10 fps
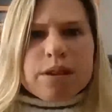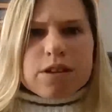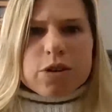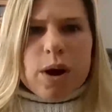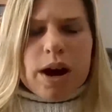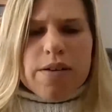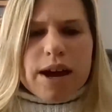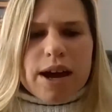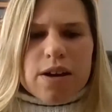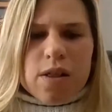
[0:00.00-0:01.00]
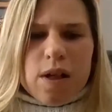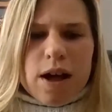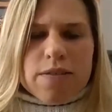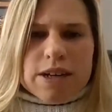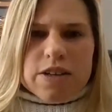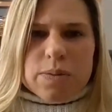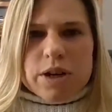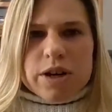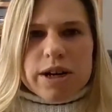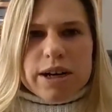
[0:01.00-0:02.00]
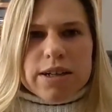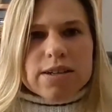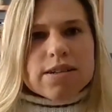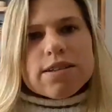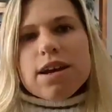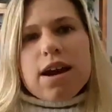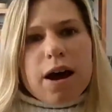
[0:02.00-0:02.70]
So I've had a lot of experience